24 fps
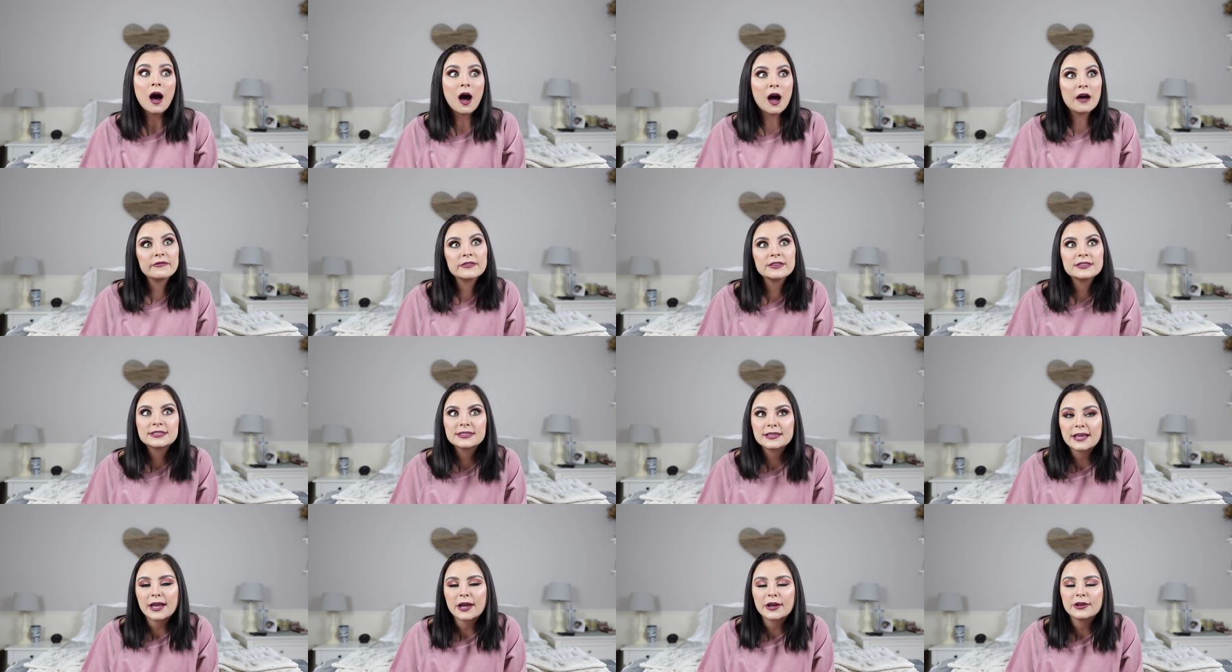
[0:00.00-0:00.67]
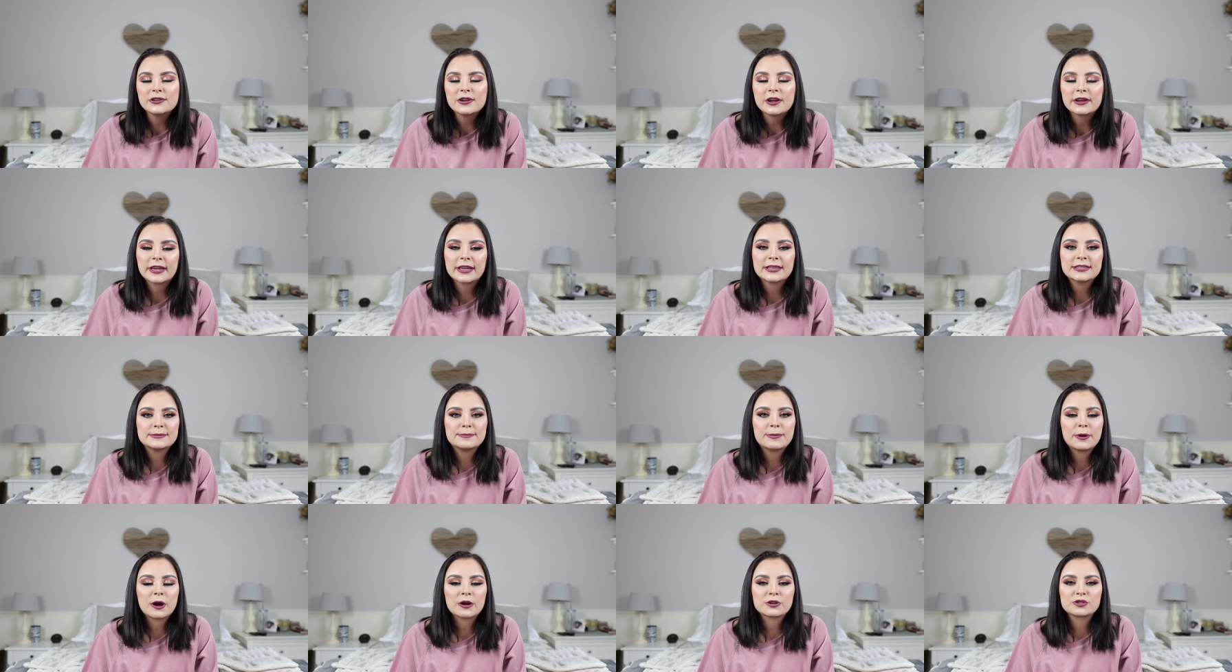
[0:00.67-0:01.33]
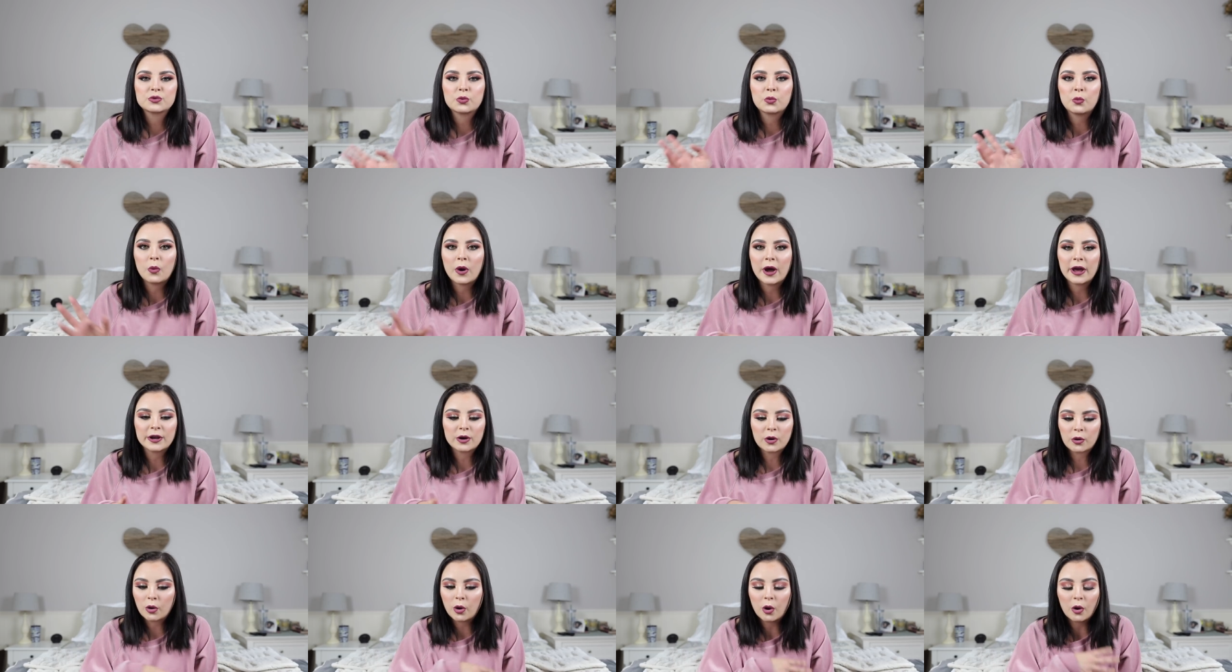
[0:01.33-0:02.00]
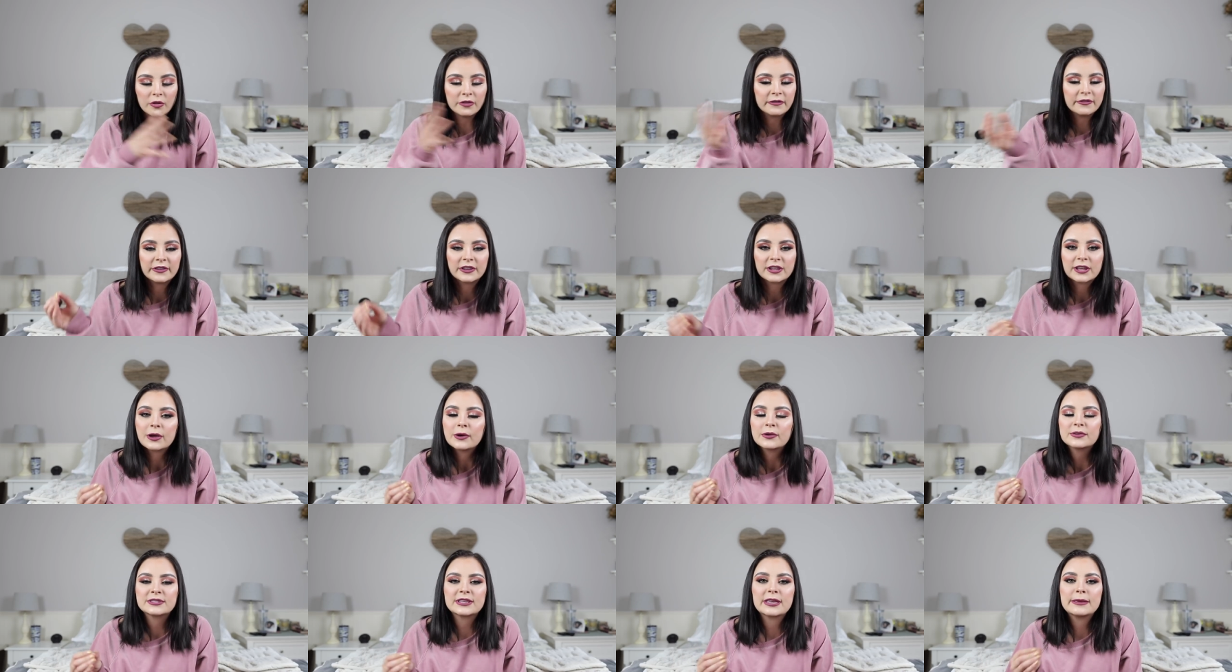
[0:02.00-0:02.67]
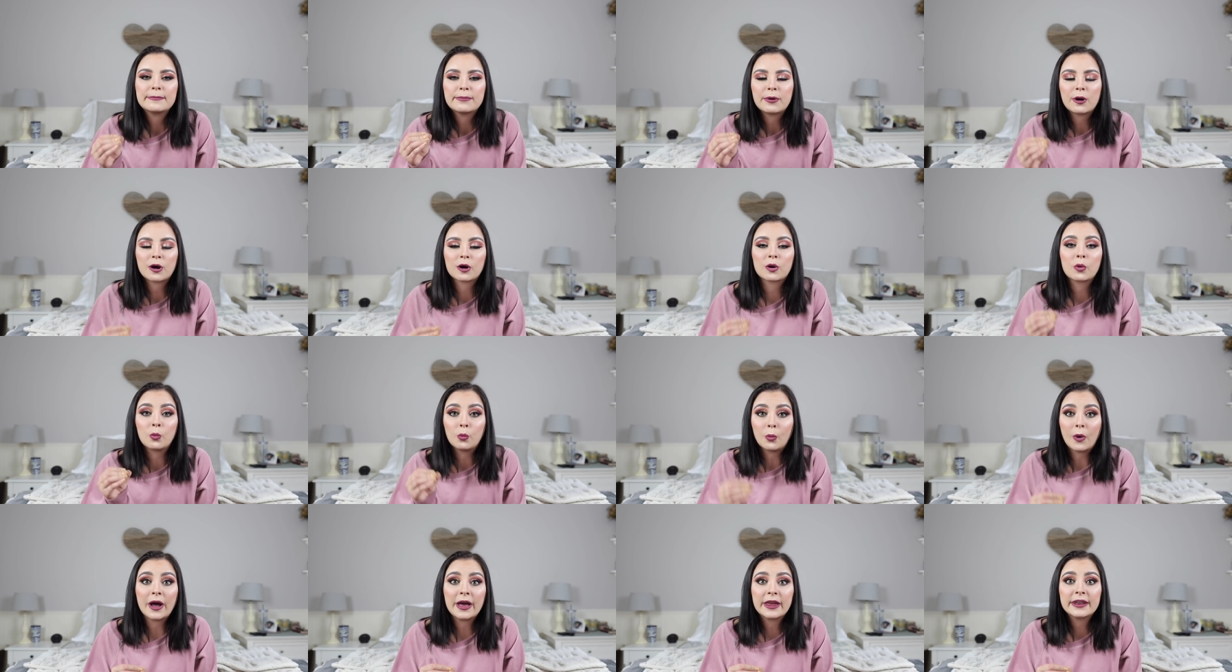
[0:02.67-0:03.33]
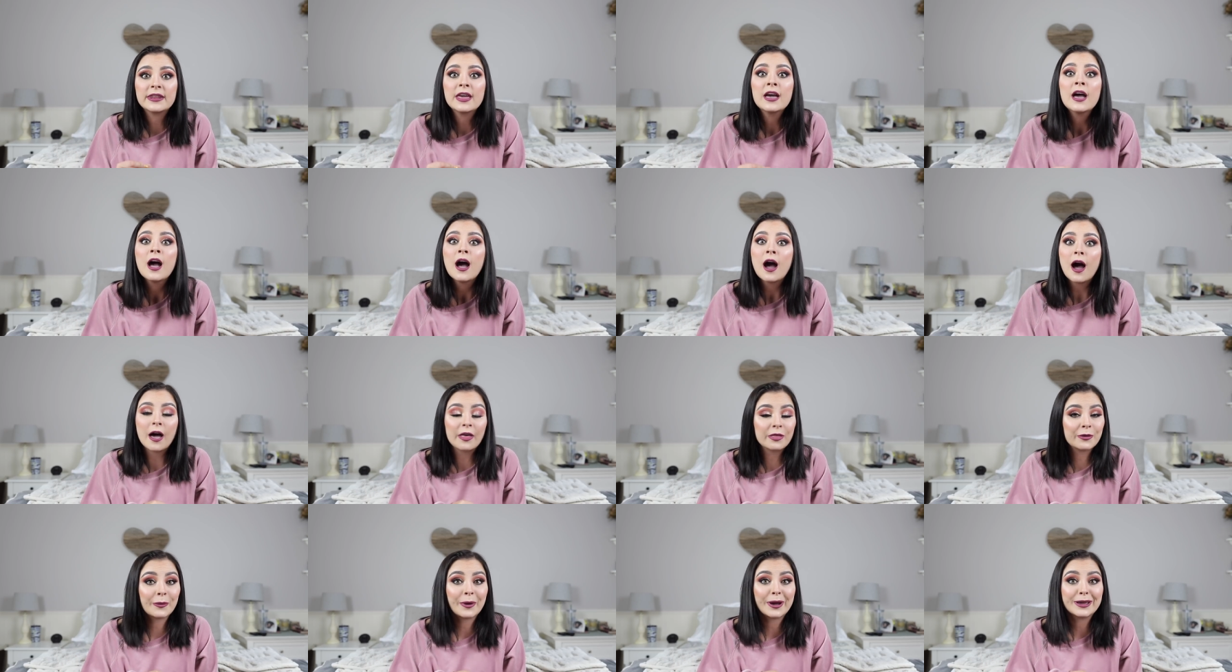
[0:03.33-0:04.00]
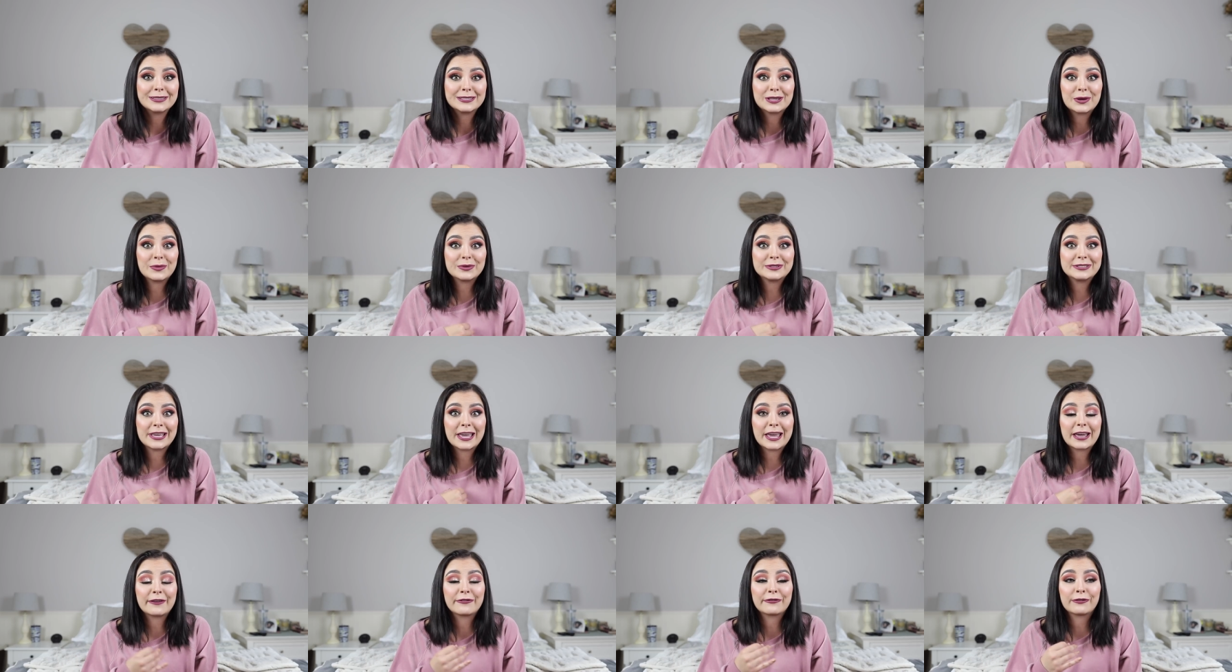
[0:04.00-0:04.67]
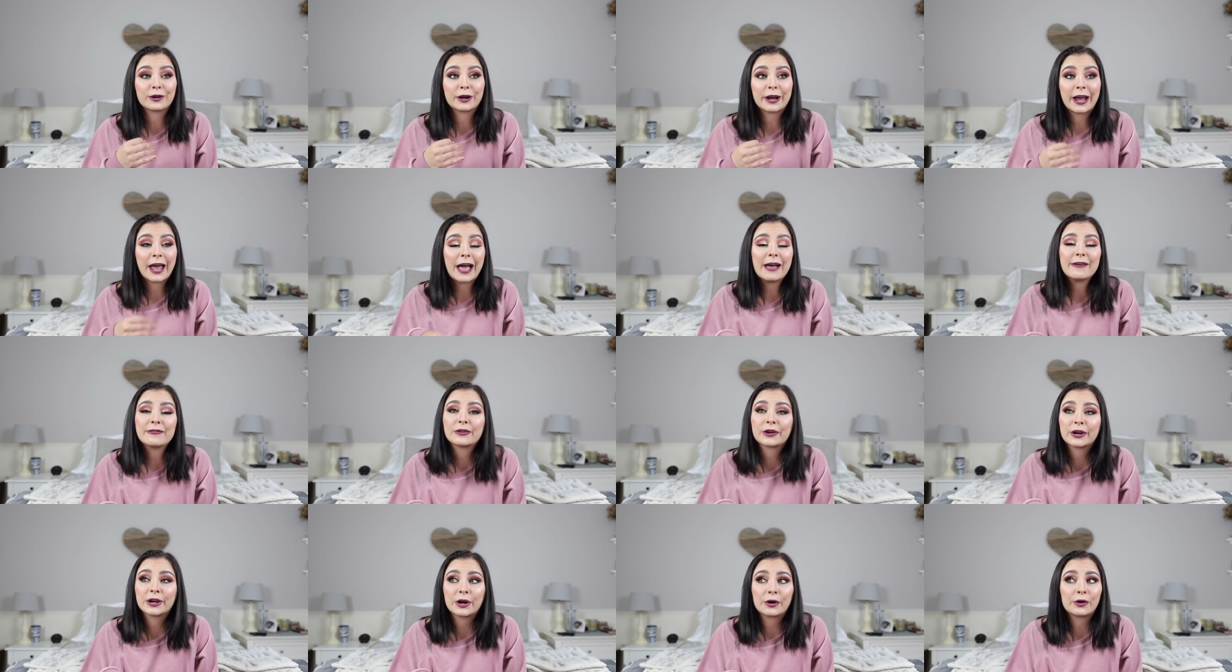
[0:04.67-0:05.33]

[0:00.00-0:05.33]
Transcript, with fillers: Obviously I could not get to part 1 or all the videos in part 1, otherwise it would take forever.